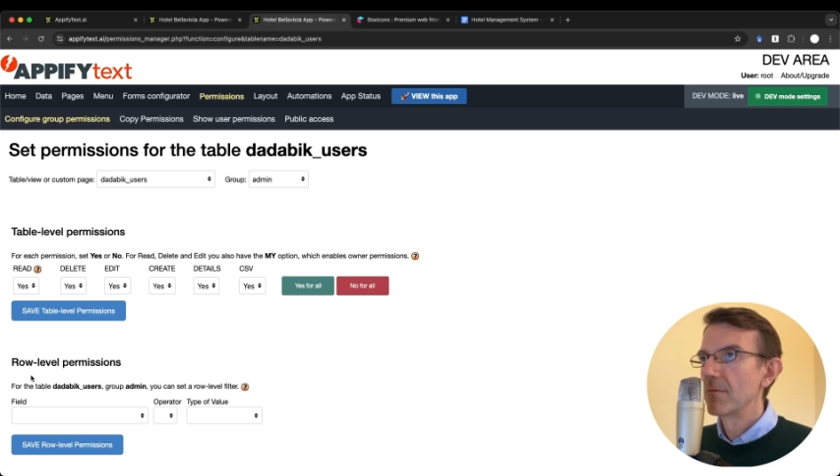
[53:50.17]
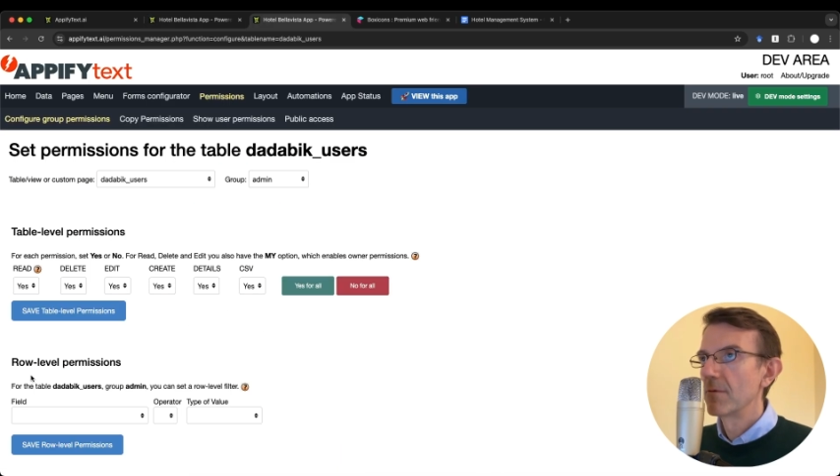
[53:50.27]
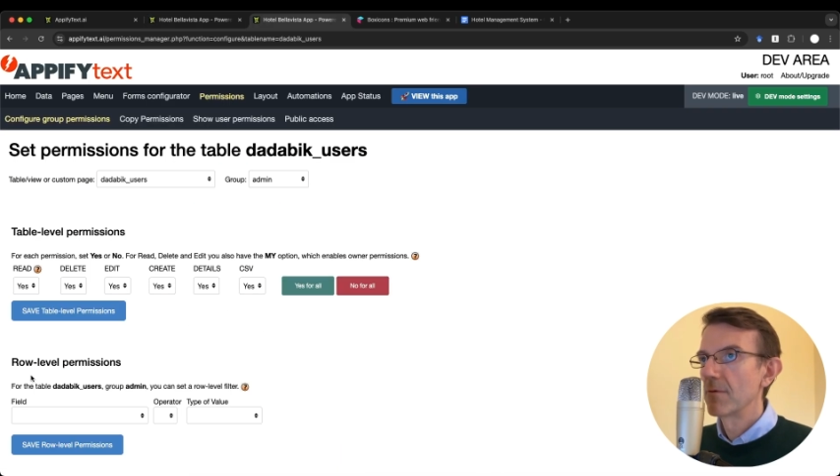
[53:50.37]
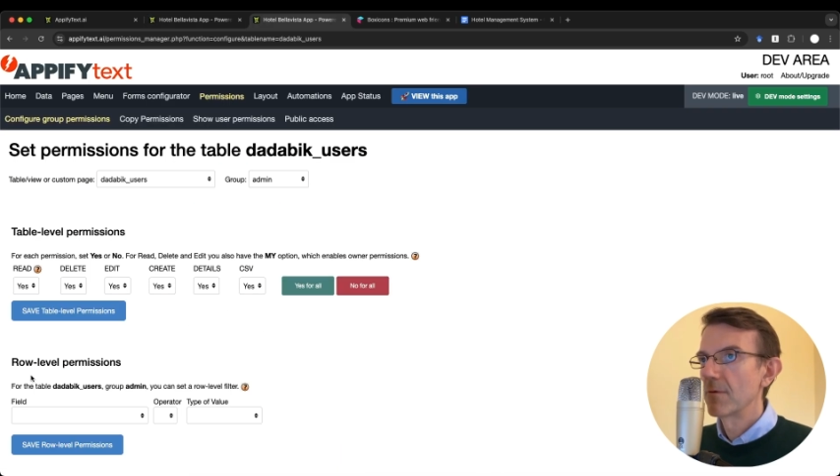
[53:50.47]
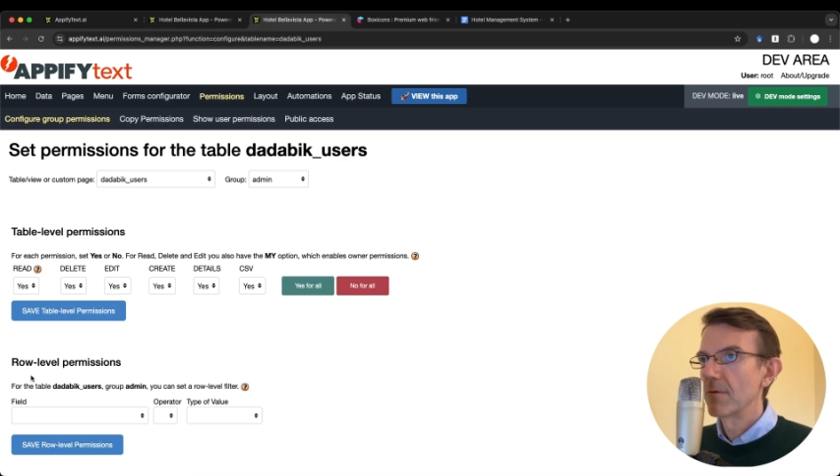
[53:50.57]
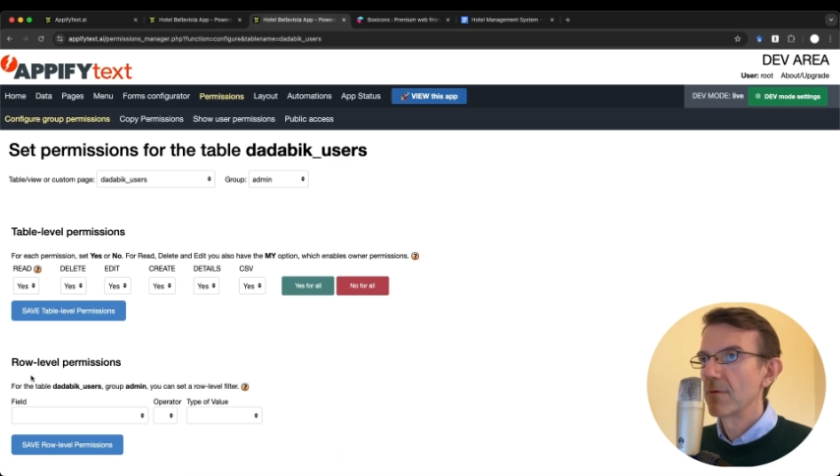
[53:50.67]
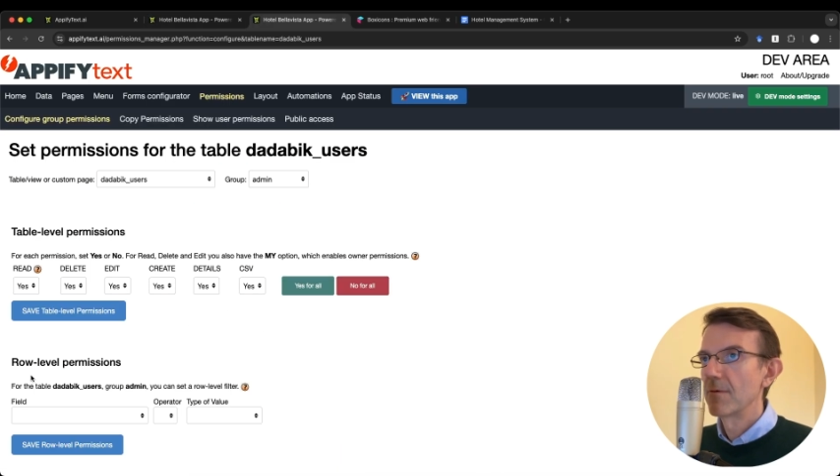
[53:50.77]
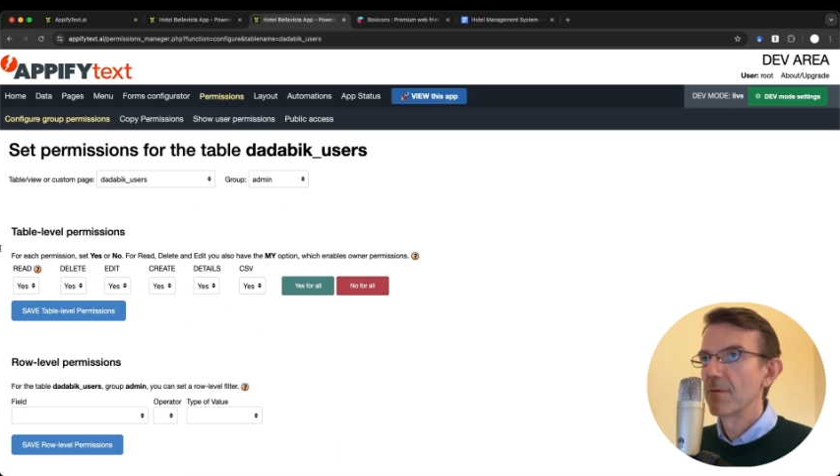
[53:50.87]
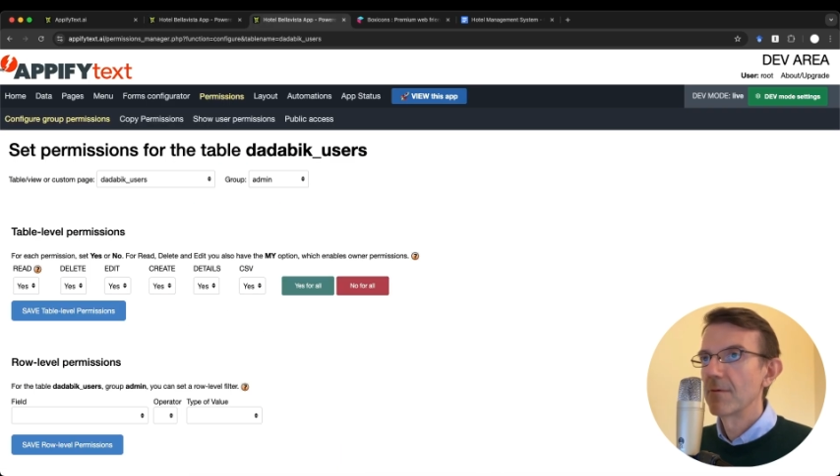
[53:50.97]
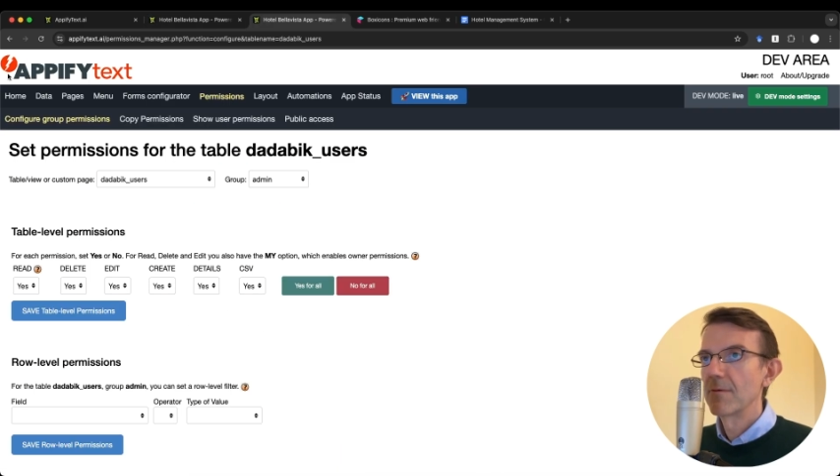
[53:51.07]

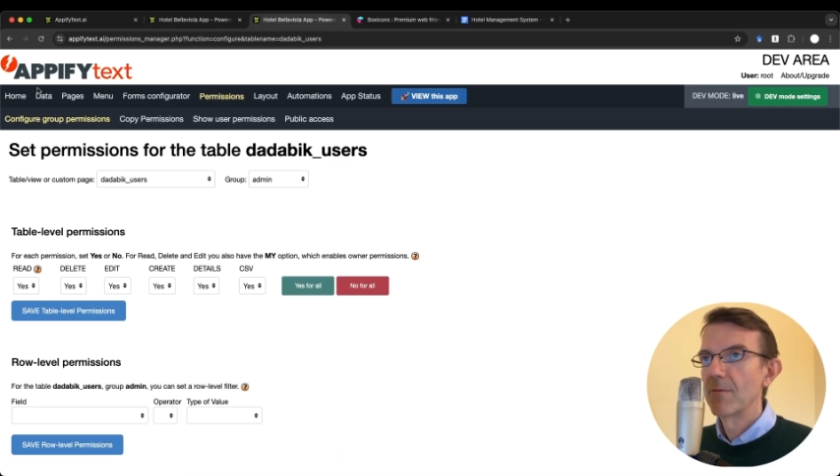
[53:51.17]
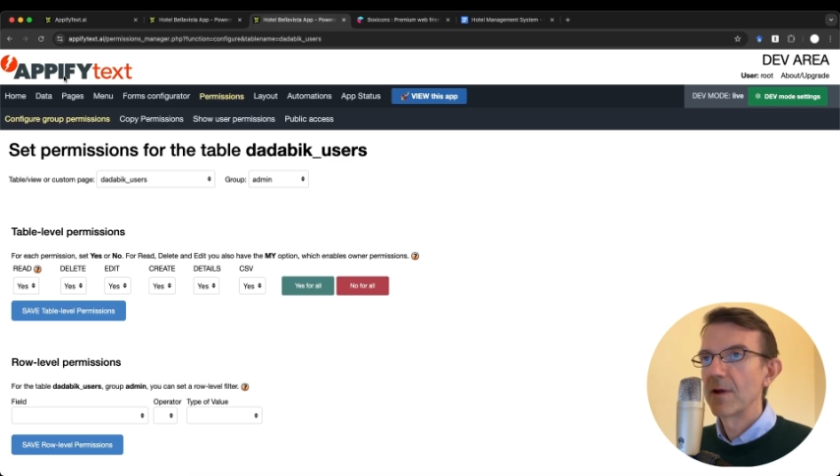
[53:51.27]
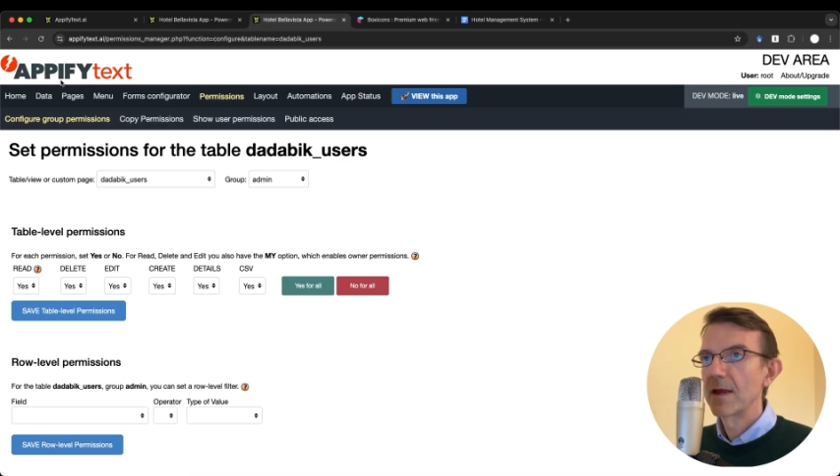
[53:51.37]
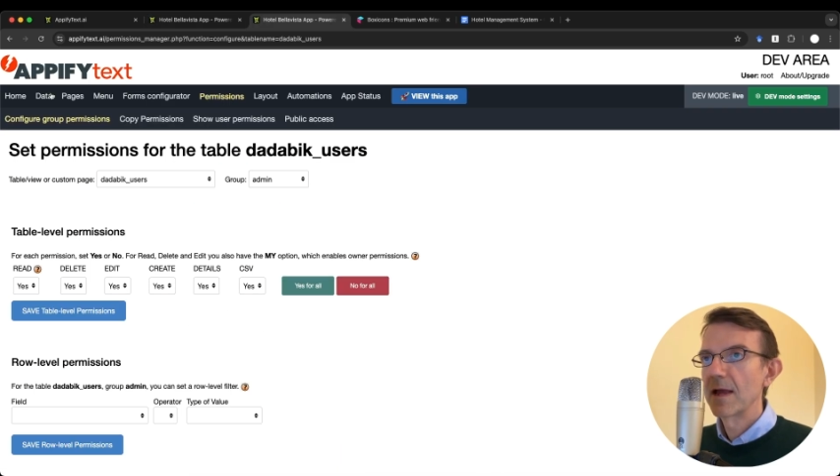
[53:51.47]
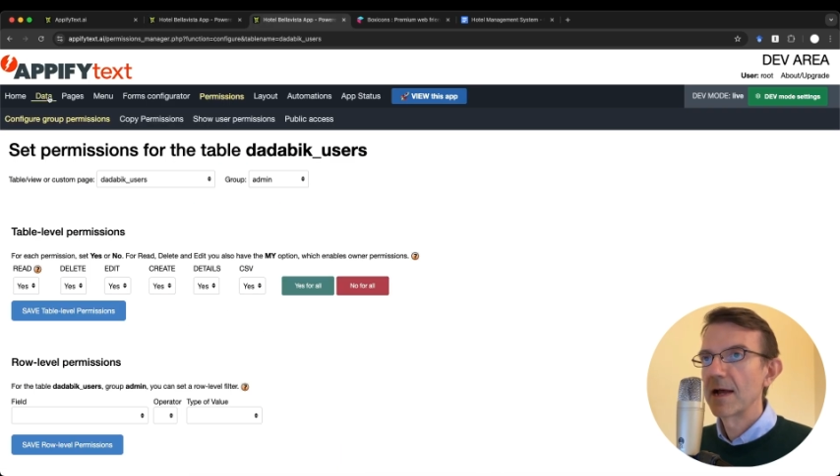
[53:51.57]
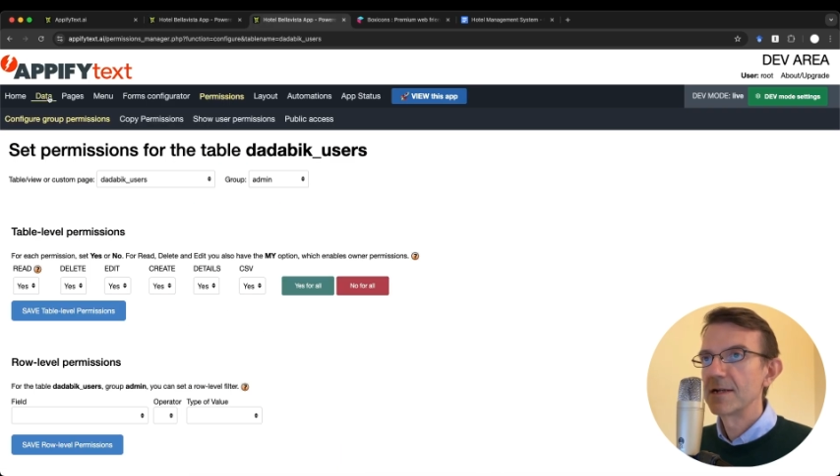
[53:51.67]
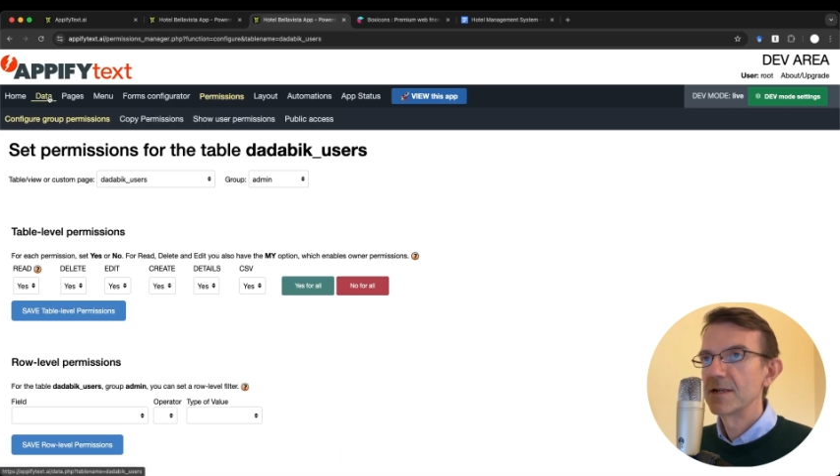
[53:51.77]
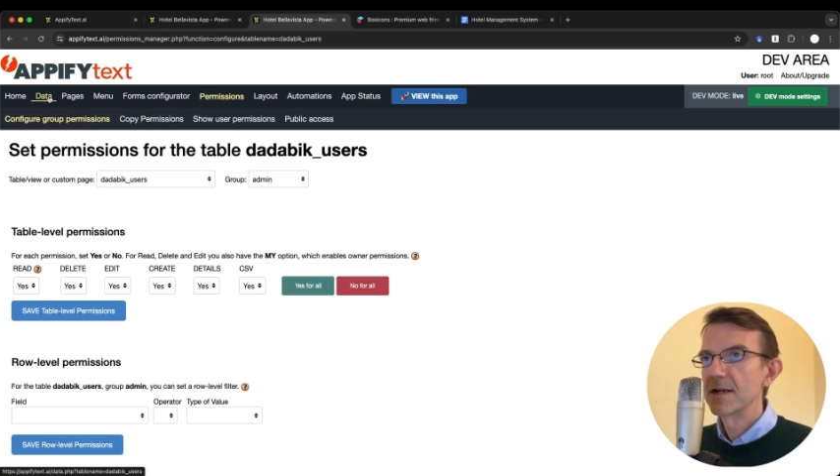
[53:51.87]
we can